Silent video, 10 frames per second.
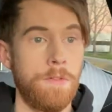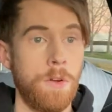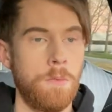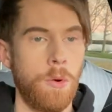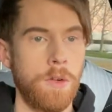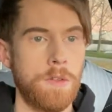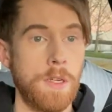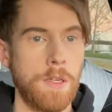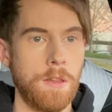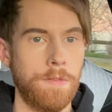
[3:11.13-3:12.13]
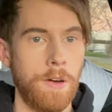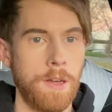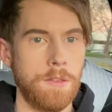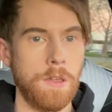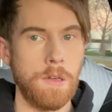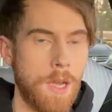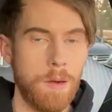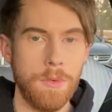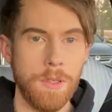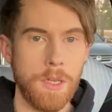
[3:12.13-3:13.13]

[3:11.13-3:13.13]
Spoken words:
Food poisoning in the faucet. I'm really